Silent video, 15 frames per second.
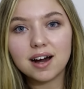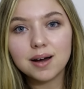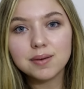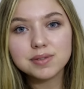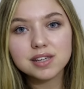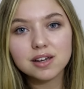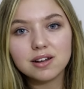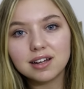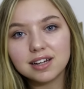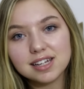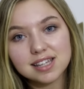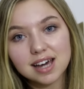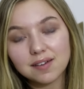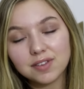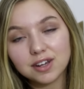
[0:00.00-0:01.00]
I'm so lucky
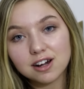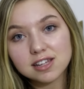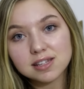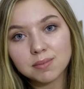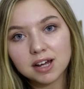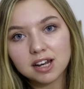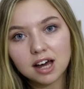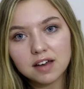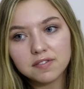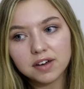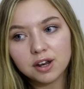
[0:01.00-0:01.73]
to have you guys in my life,